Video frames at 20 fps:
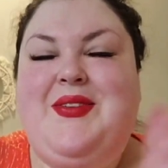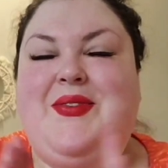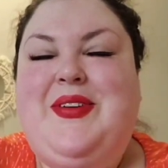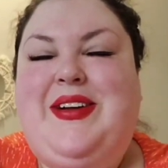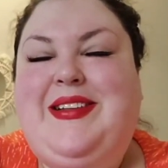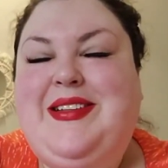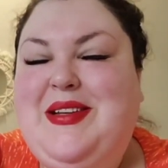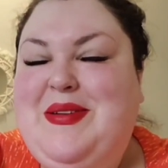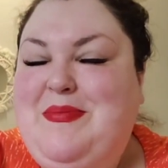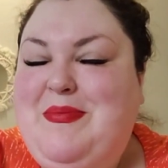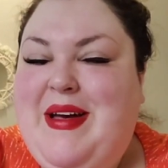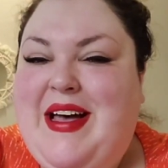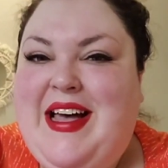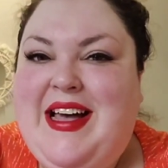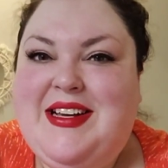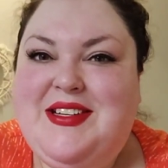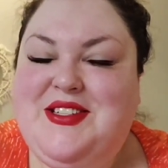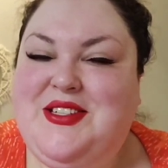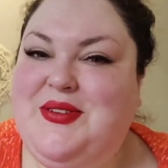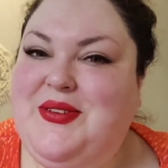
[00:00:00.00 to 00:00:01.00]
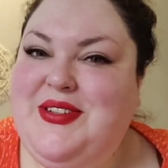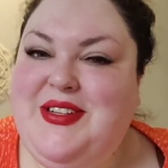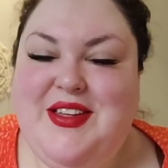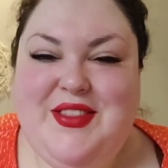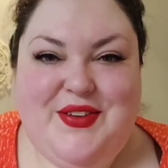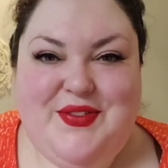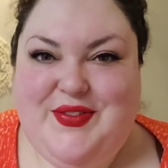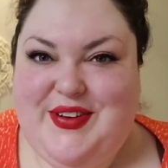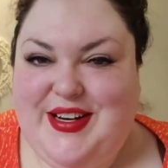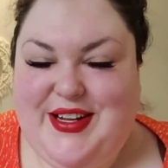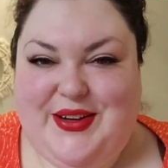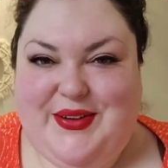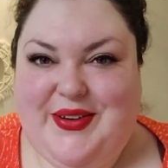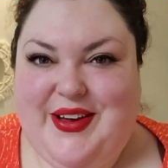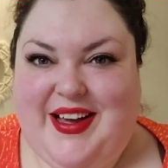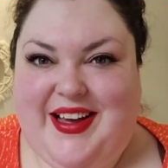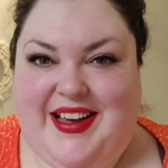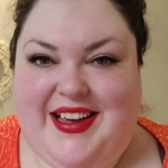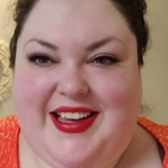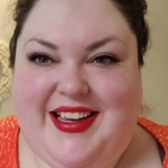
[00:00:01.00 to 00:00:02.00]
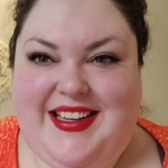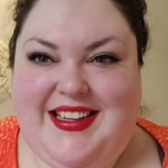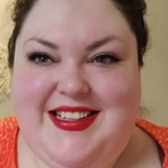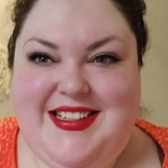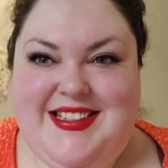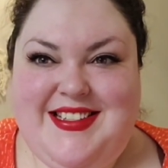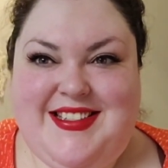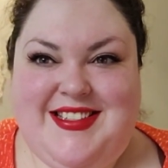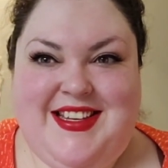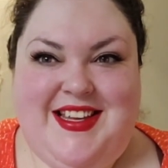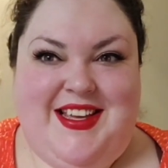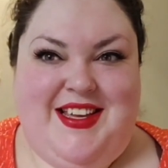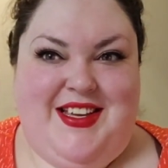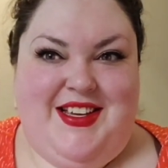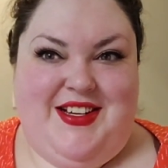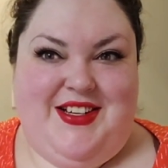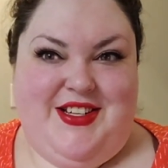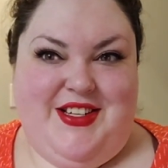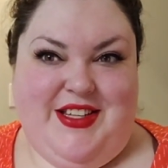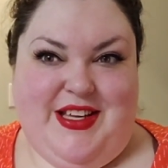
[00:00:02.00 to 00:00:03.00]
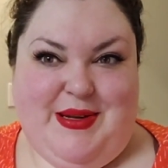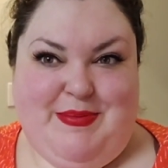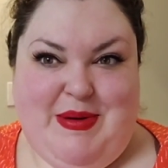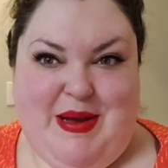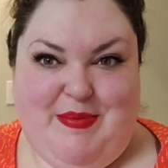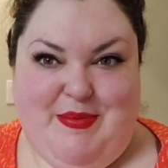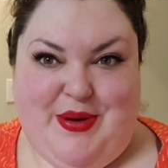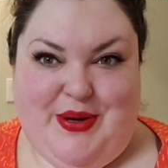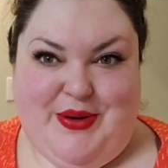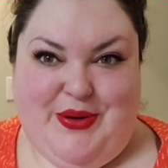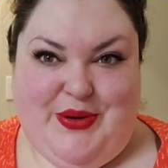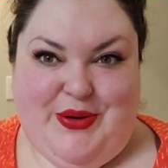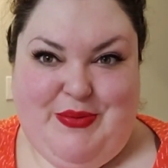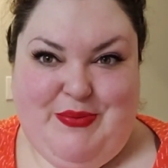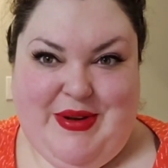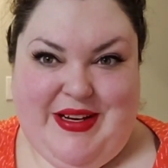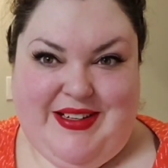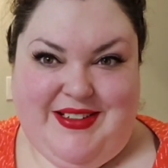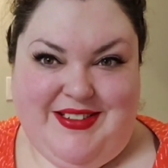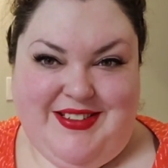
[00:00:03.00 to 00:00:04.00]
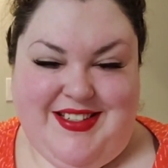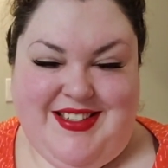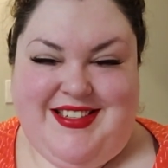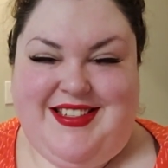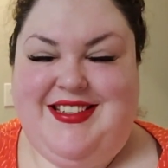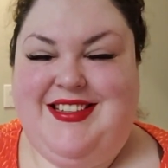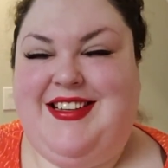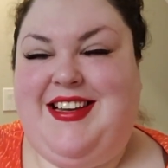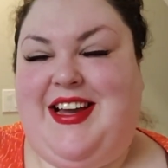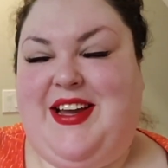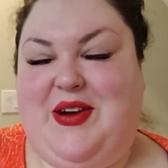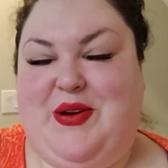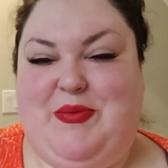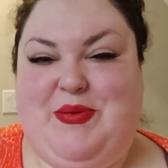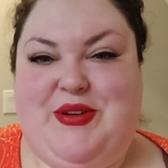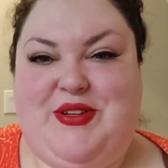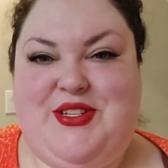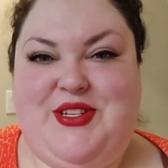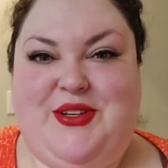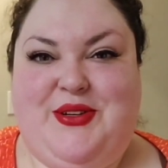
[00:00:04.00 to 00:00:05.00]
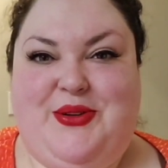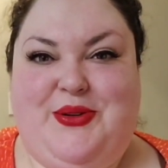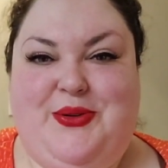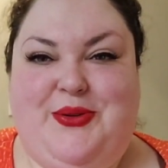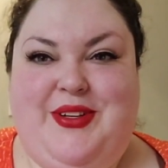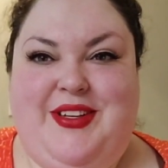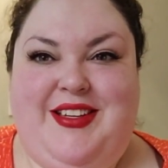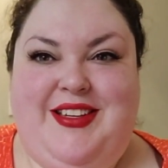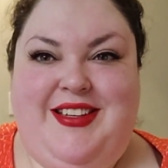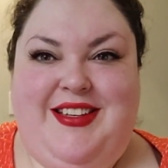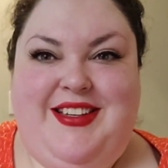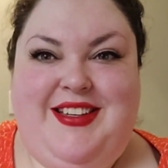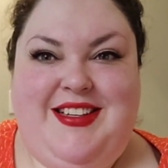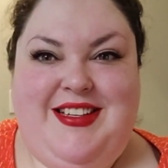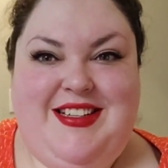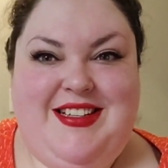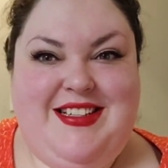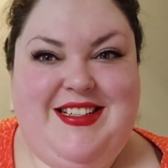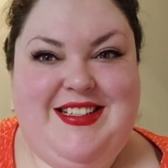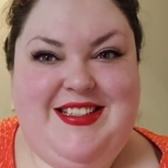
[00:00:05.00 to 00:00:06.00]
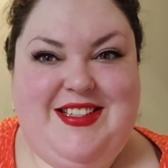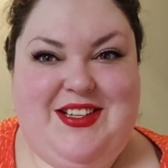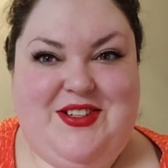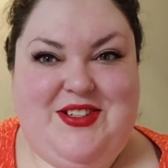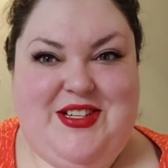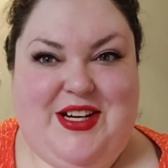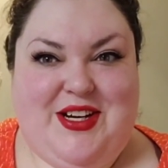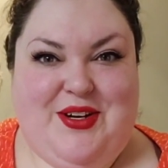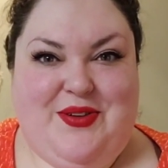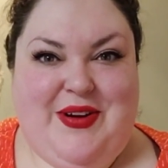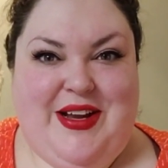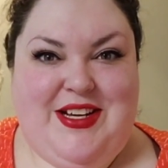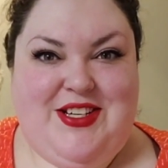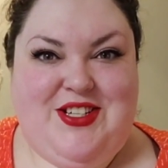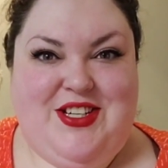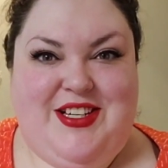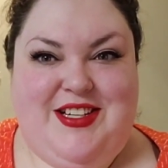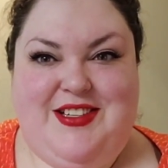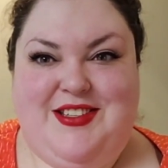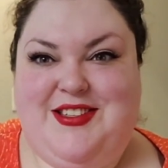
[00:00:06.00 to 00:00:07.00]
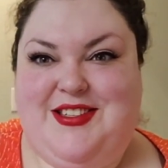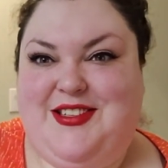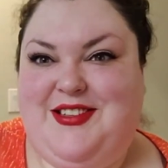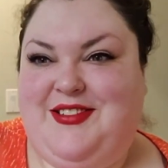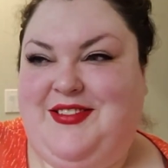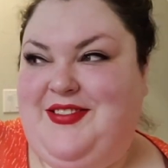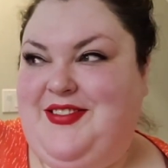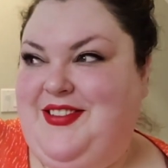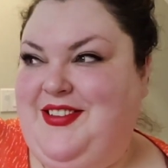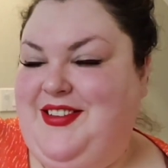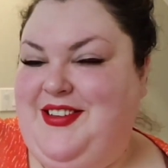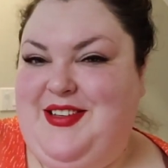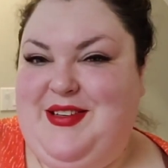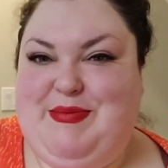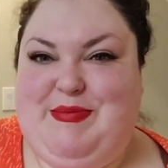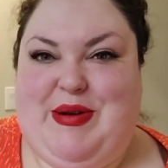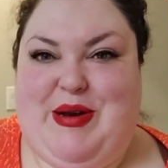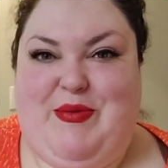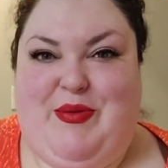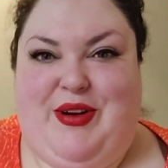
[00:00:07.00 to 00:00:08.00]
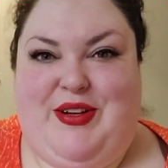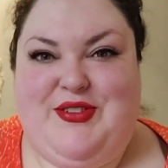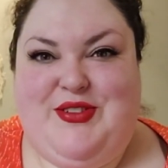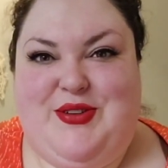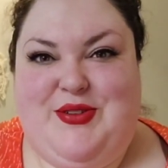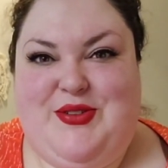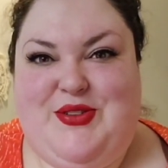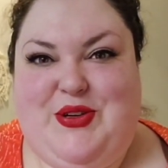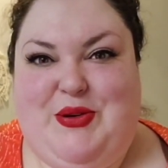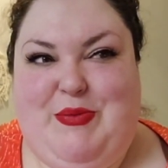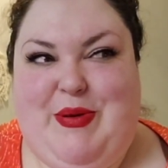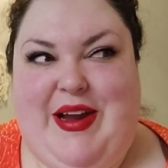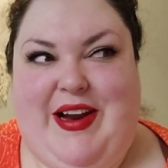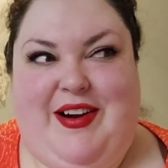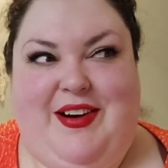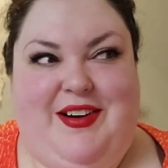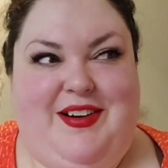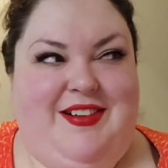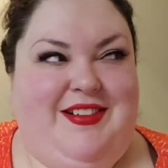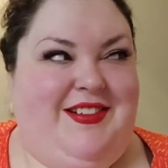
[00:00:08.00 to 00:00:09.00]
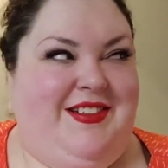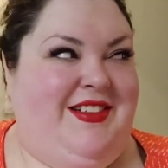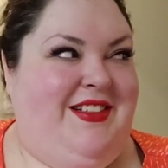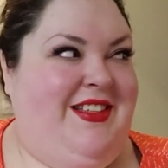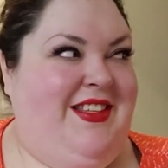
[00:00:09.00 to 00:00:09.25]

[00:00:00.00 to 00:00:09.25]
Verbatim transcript: Welcome back to another video, guys. Do you like my boho mirrors? I hope you do. They're decorations. My walls aren't so bare,